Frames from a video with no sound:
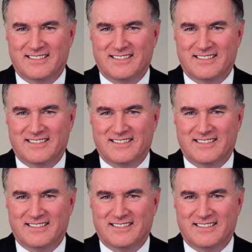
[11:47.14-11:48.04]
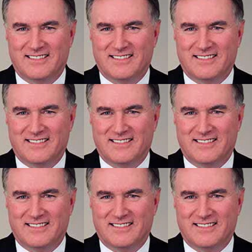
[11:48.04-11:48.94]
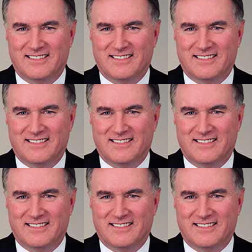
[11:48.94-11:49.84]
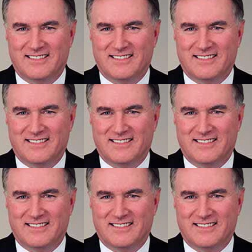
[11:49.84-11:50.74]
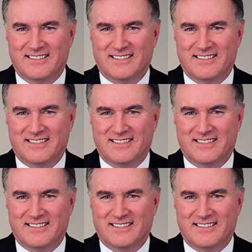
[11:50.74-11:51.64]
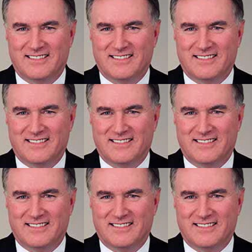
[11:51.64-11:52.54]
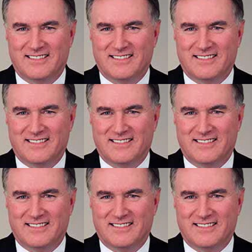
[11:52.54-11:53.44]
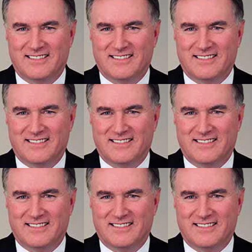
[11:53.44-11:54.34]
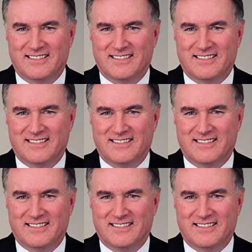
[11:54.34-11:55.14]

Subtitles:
The face doesn't move, so there is nothing to read.